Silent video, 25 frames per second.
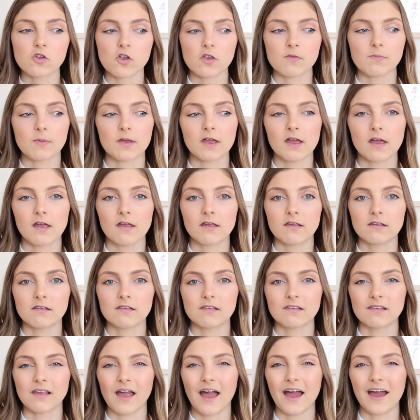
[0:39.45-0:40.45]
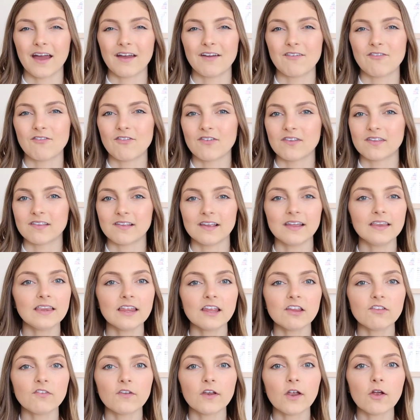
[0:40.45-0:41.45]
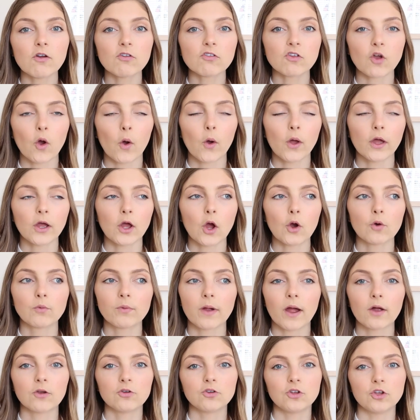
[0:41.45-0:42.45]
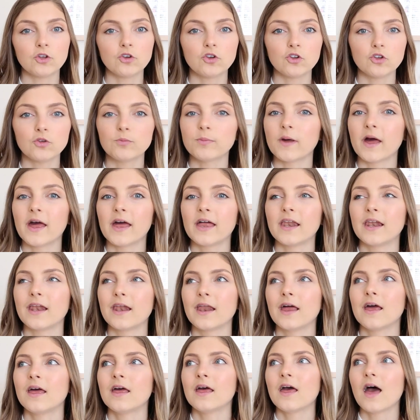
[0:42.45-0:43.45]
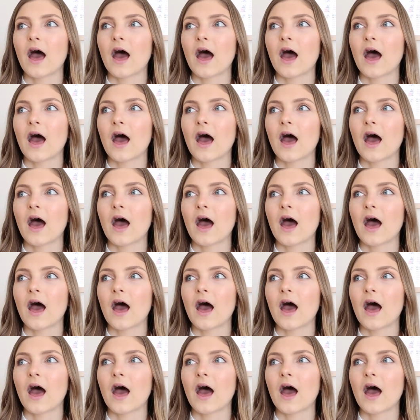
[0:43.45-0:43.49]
just because I've seen these videos going around YouTube and